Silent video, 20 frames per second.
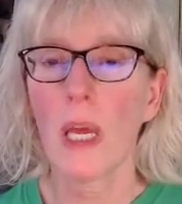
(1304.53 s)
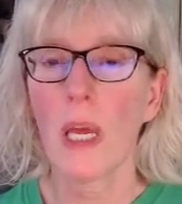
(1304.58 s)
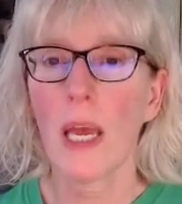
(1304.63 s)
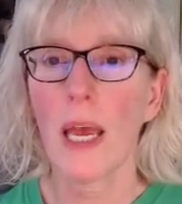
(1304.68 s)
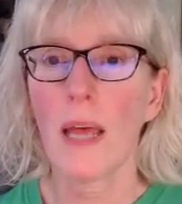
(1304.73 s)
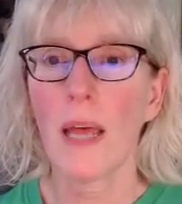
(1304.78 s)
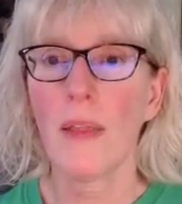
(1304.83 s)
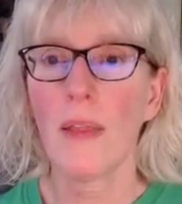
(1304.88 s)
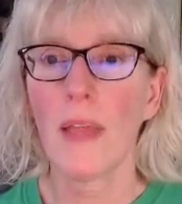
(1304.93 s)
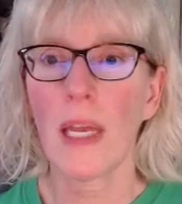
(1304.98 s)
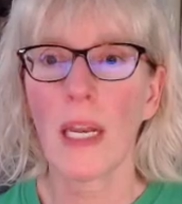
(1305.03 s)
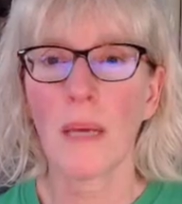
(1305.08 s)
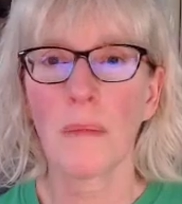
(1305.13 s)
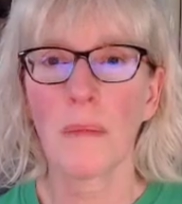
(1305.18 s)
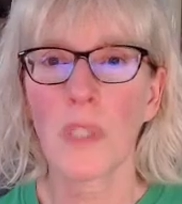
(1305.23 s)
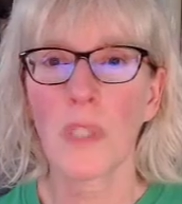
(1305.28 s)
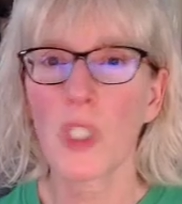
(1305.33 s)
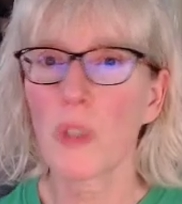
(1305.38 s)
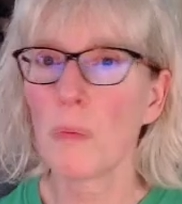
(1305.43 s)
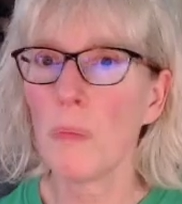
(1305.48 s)
and then
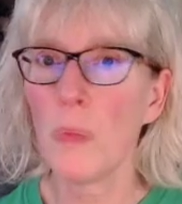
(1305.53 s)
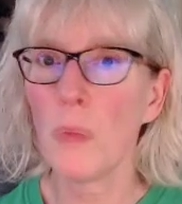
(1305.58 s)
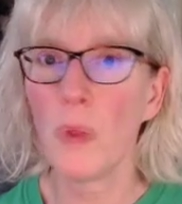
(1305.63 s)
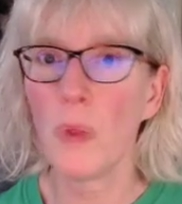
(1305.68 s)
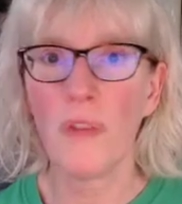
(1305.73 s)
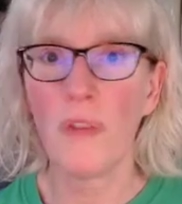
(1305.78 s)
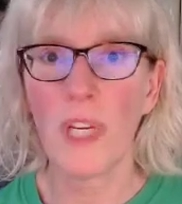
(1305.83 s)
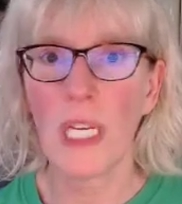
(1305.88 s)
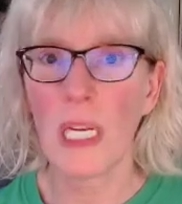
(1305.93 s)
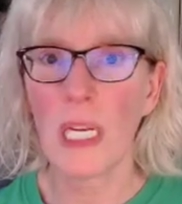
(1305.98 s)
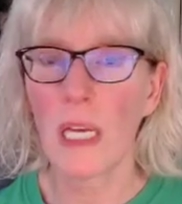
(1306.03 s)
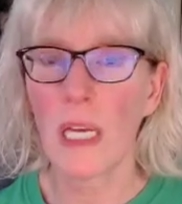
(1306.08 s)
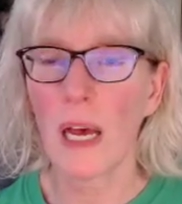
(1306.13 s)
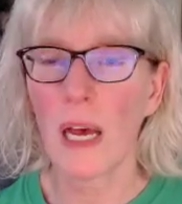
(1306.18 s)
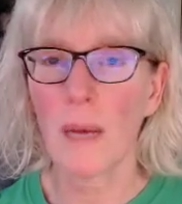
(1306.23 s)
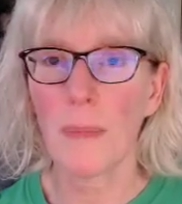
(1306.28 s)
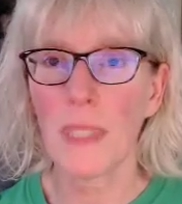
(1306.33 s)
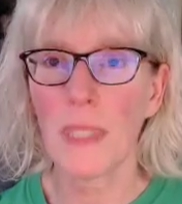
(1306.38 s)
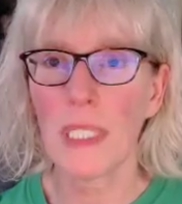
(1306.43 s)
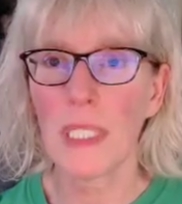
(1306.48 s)
I'm just moving it
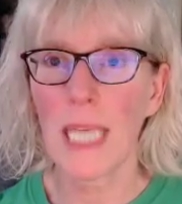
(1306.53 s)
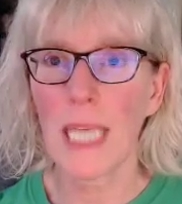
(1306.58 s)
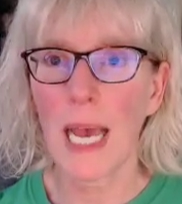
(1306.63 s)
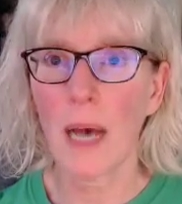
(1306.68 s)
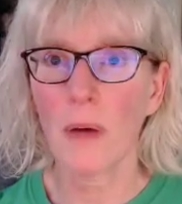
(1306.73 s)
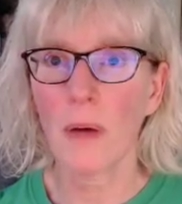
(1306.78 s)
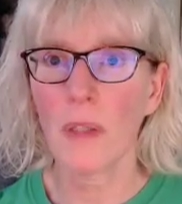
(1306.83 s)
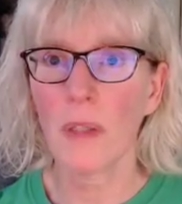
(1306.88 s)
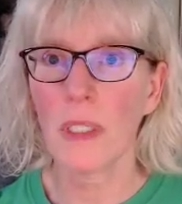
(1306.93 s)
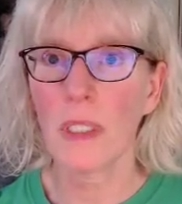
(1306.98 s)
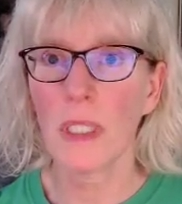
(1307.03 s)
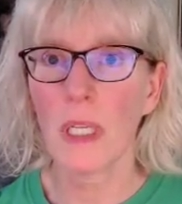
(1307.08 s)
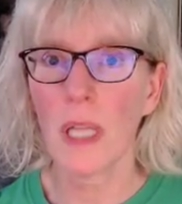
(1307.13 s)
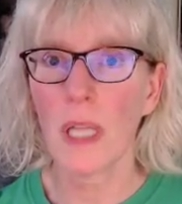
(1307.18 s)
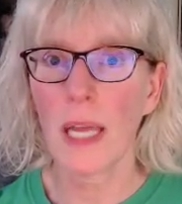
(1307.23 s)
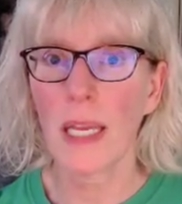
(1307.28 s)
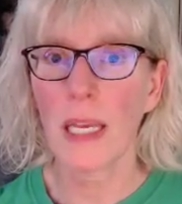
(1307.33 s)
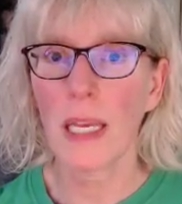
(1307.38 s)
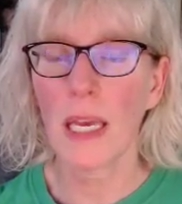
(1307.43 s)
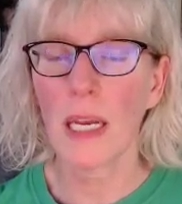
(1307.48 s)
up and down until
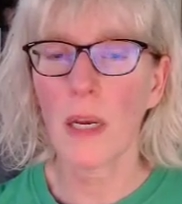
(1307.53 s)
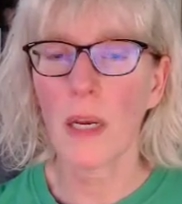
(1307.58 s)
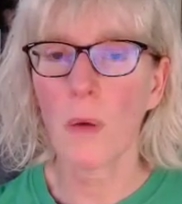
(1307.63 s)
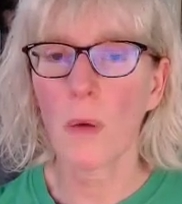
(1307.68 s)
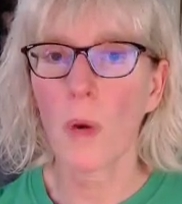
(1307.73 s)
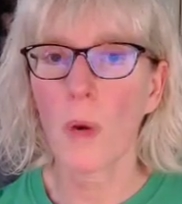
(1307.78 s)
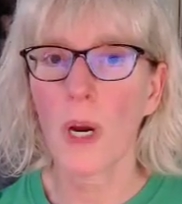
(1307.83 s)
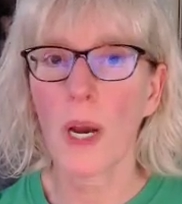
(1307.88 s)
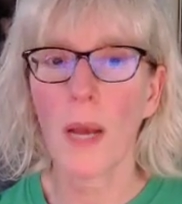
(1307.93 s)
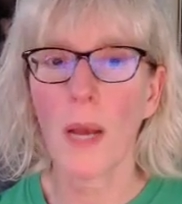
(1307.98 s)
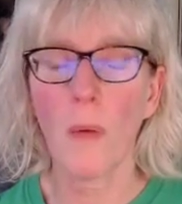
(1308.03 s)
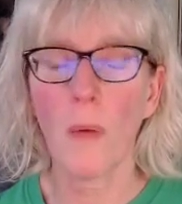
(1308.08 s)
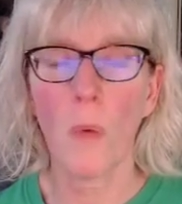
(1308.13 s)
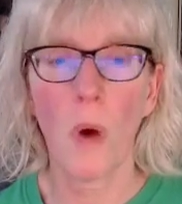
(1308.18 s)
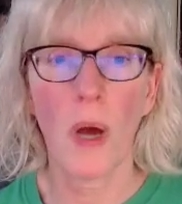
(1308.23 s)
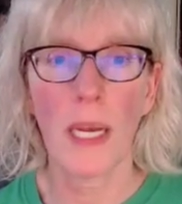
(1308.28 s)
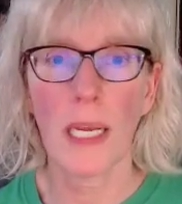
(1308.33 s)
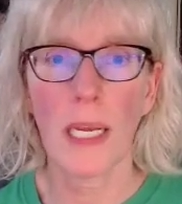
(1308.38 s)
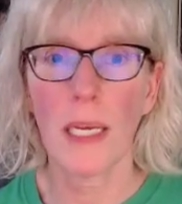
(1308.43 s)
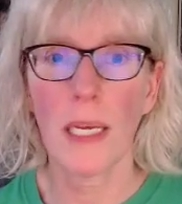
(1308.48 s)
I get it where I
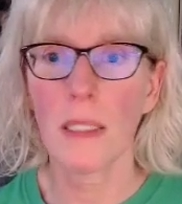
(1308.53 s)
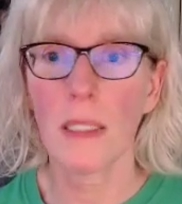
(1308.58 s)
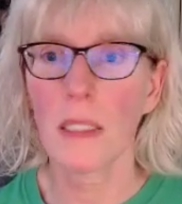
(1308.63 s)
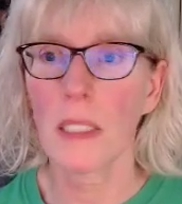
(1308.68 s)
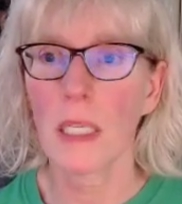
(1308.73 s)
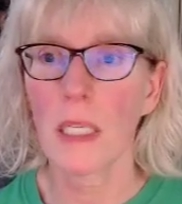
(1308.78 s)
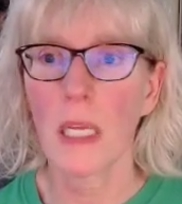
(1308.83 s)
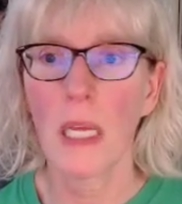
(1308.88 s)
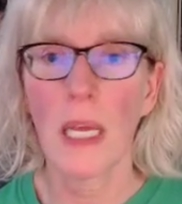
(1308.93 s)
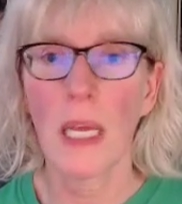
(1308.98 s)
want it.